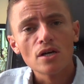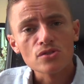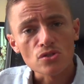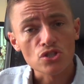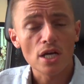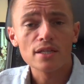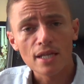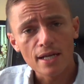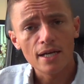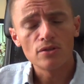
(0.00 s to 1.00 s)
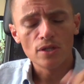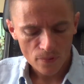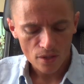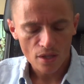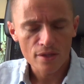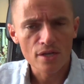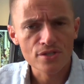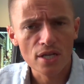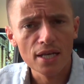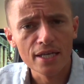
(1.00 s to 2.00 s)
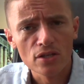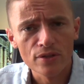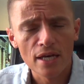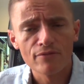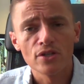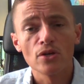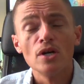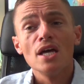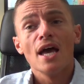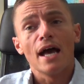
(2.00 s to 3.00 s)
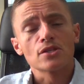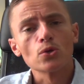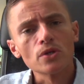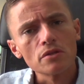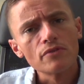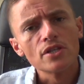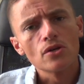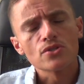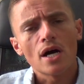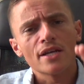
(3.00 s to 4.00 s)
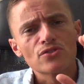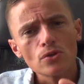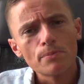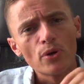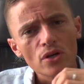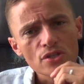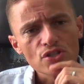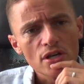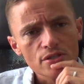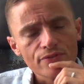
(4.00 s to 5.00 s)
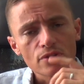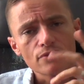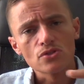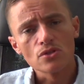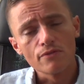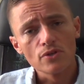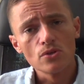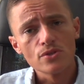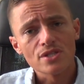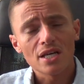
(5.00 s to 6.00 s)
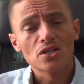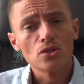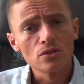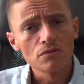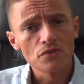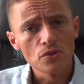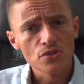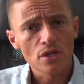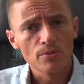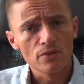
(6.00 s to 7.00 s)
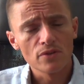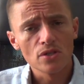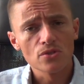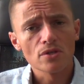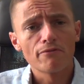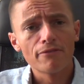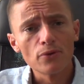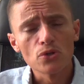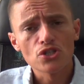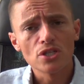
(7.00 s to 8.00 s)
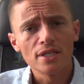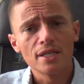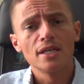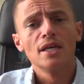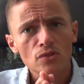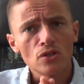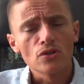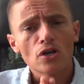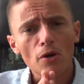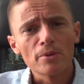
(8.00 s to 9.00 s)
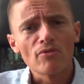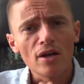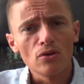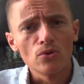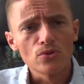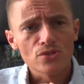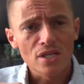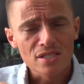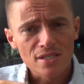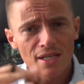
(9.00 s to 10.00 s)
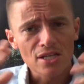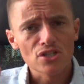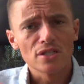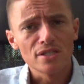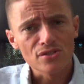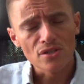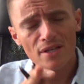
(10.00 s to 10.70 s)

So check that out. There's a link on that video. And talking of videos, I do apologize to the viewers that couldn't view some of the videos. Unfortunately, you know, the copyright laws internationally,